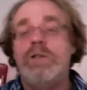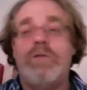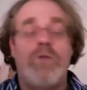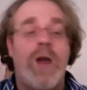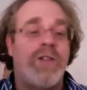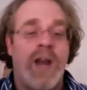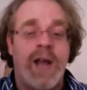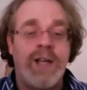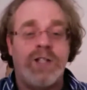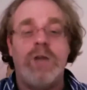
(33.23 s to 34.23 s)
rather than
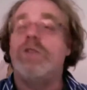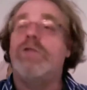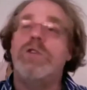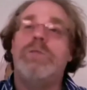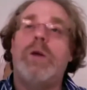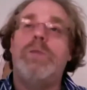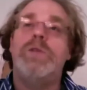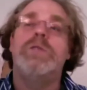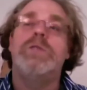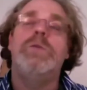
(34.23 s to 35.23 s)
ice. They use the frozen pulp
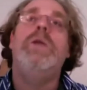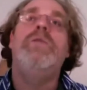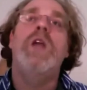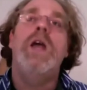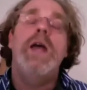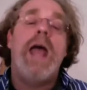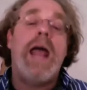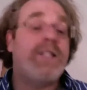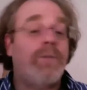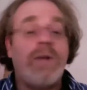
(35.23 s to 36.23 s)
as a smoothie,
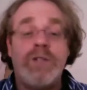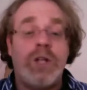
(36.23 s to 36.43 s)
and sometimes they'll